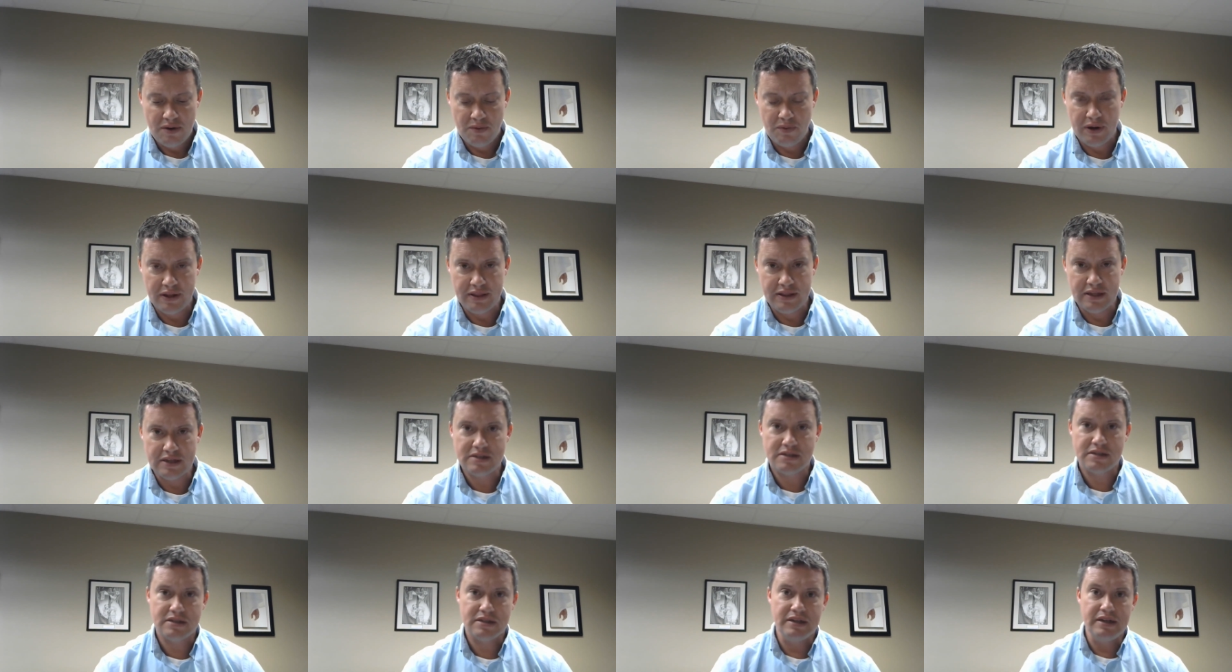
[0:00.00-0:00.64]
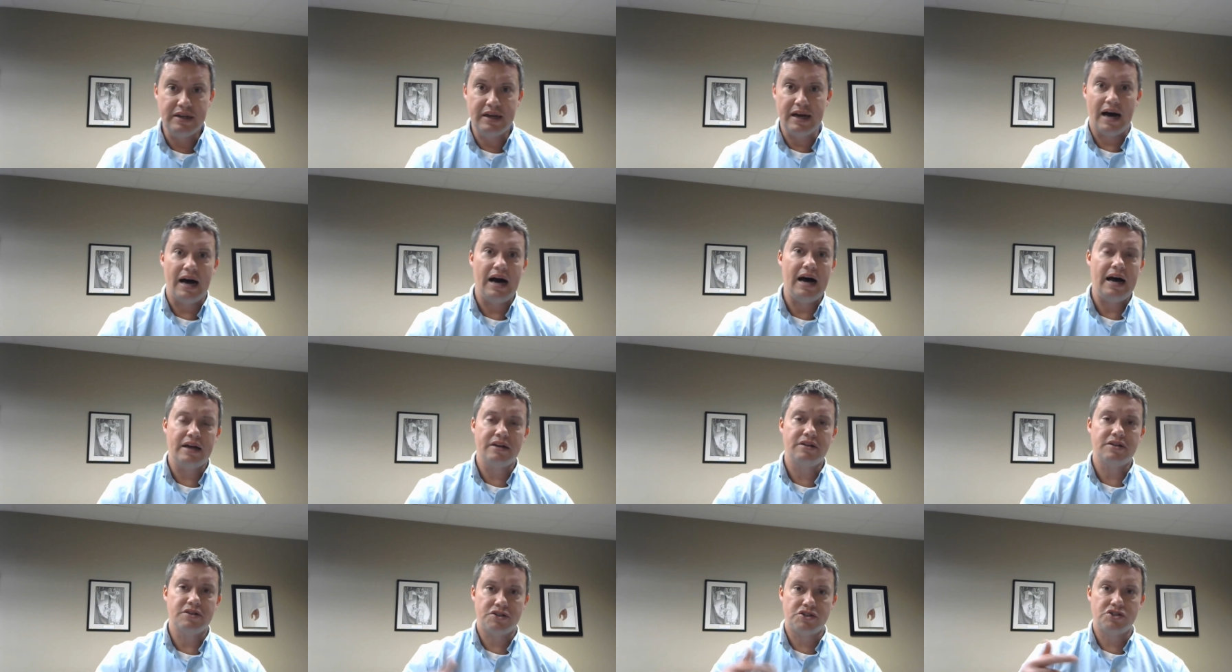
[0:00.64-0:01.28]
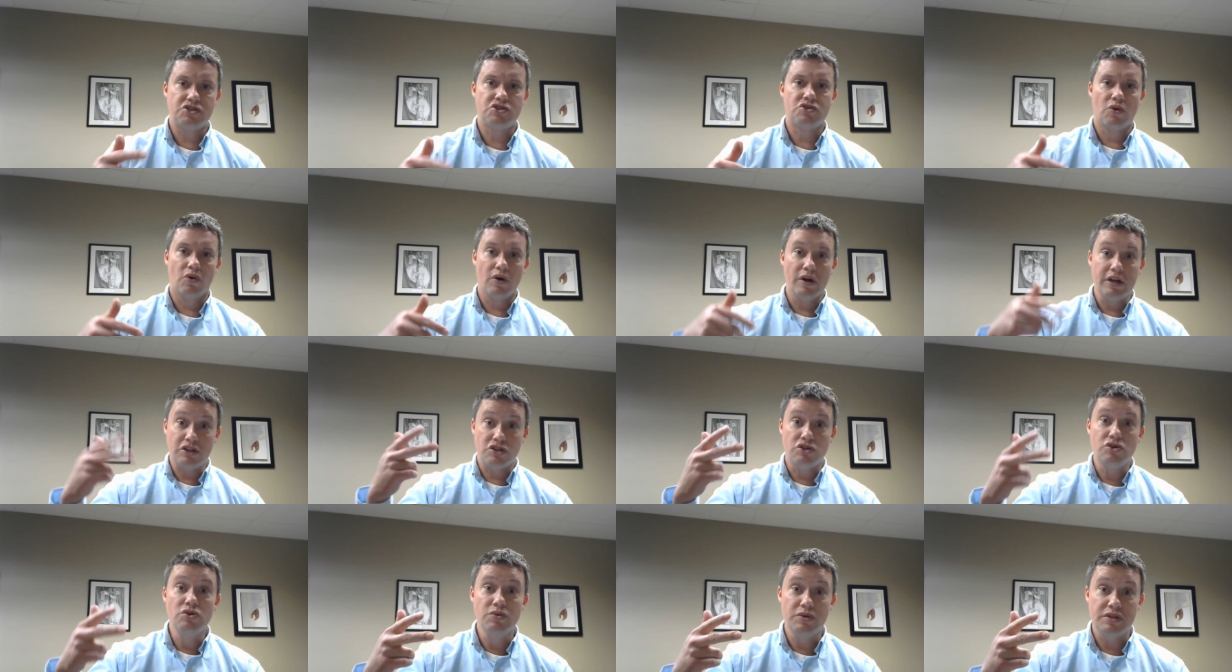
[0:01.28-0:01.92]
when this God
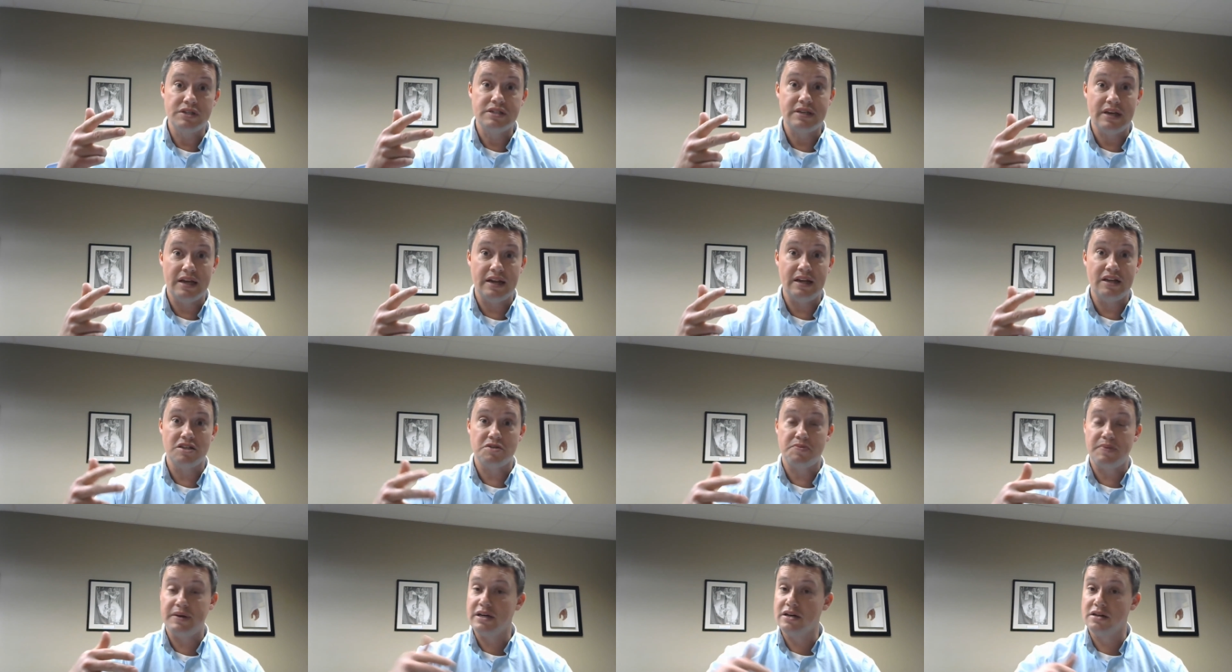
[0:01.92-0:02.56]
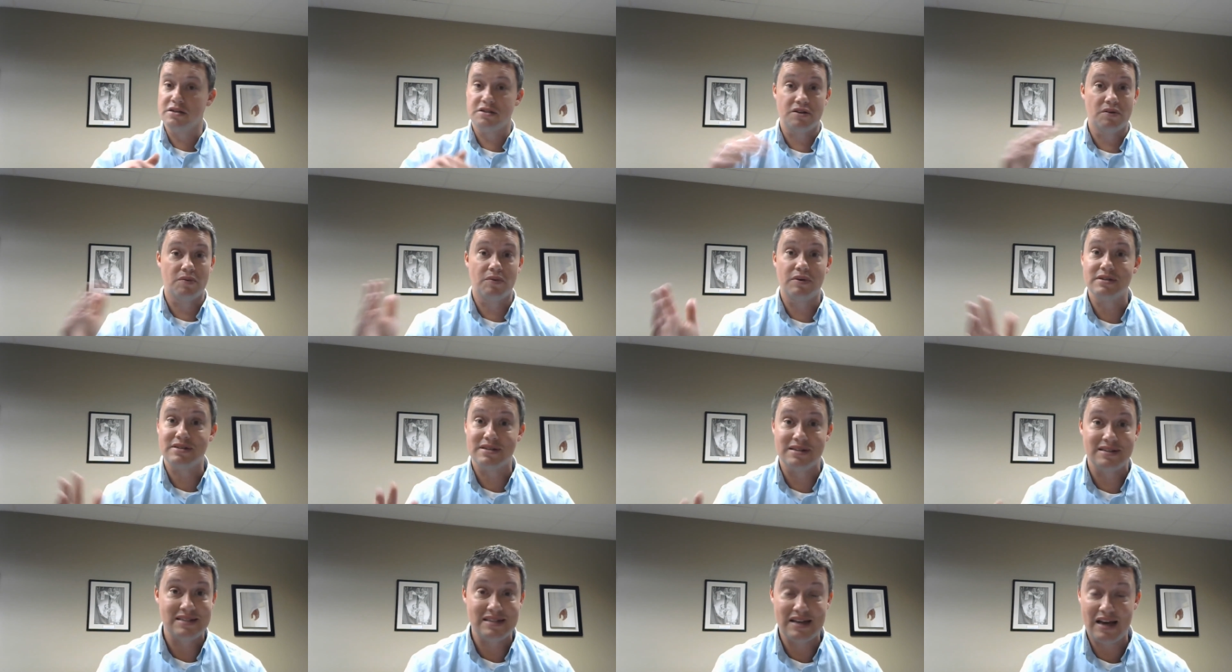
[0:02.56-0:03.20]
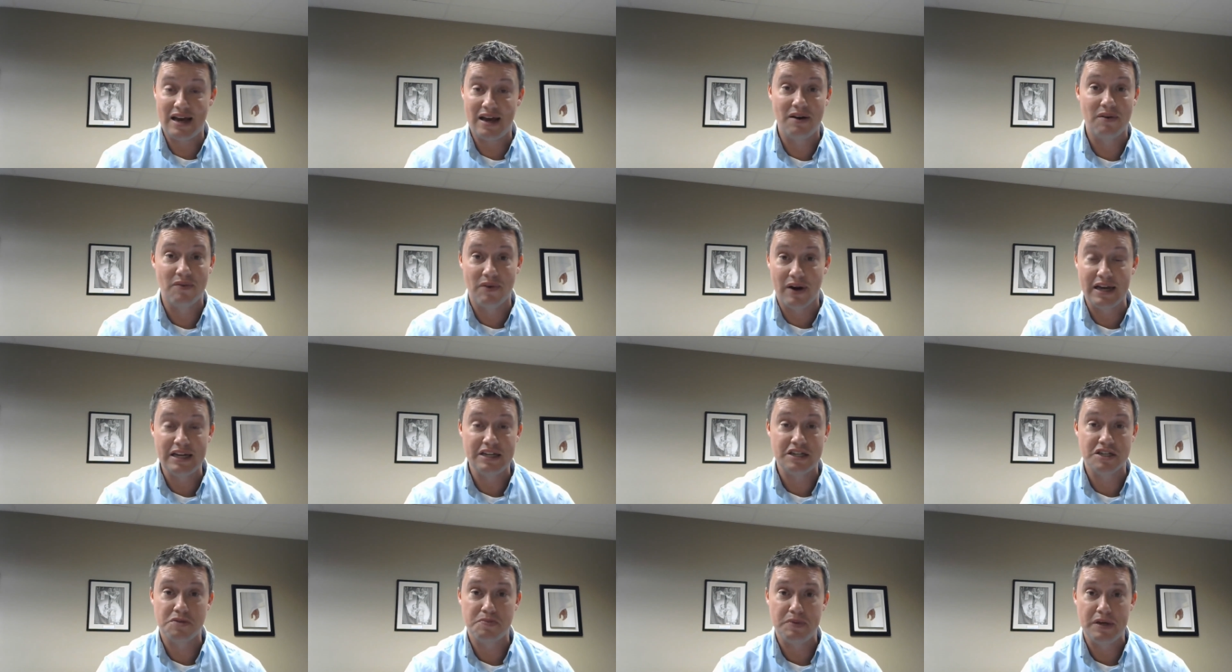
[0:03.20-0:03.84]
destroyed two cities because there wasn't 10
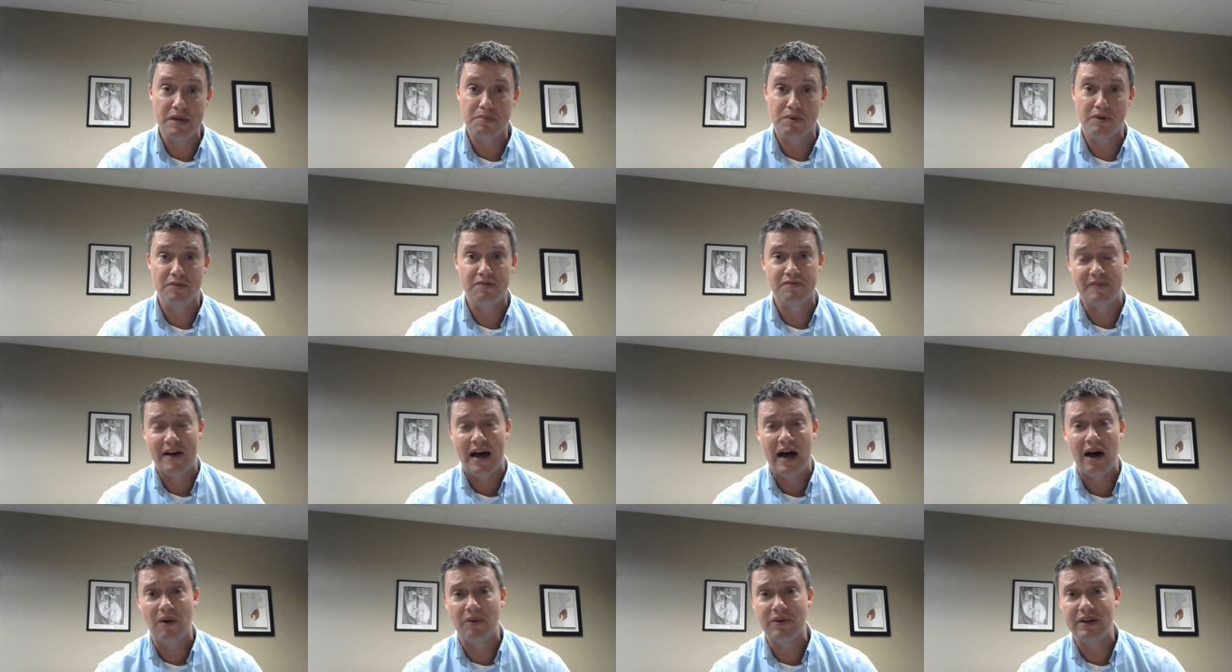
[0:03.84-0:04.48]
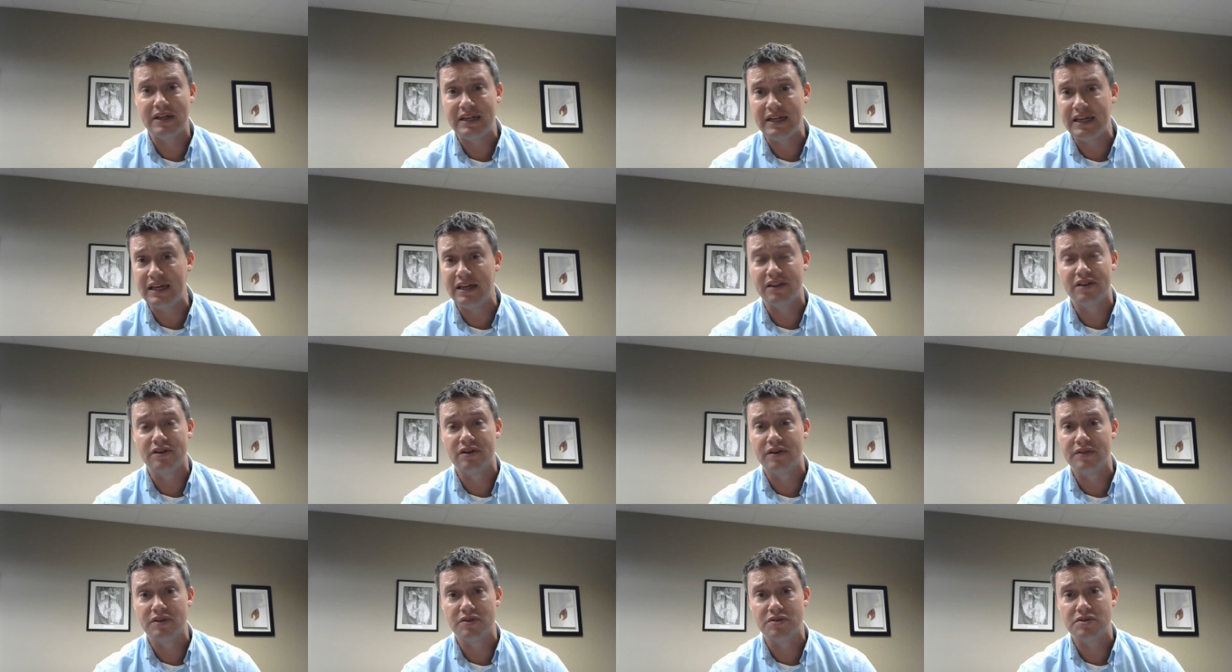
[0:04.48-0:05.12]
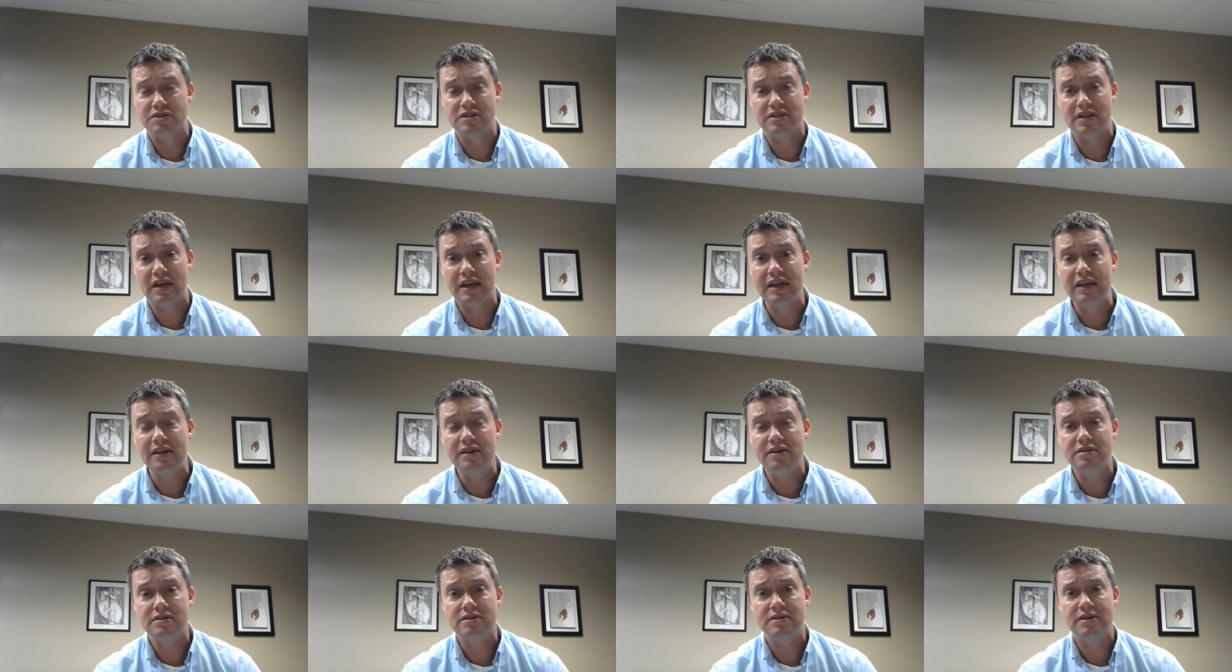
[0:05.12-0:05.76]
righteous people found in either of those
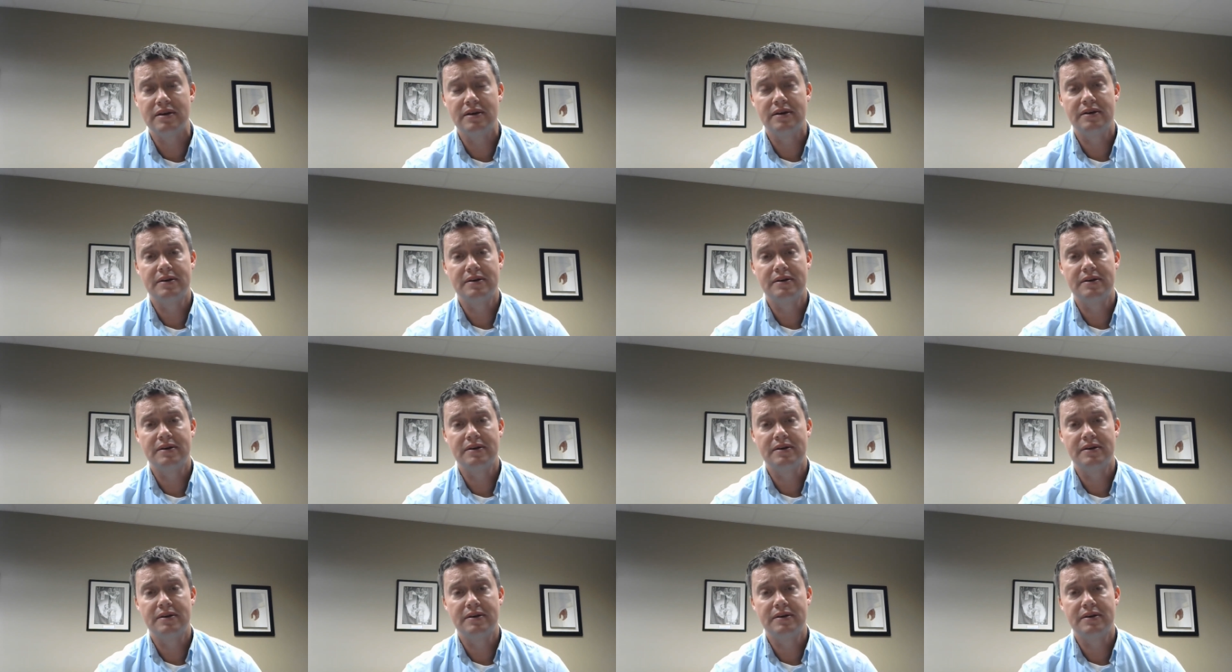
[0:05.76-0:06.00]
cities.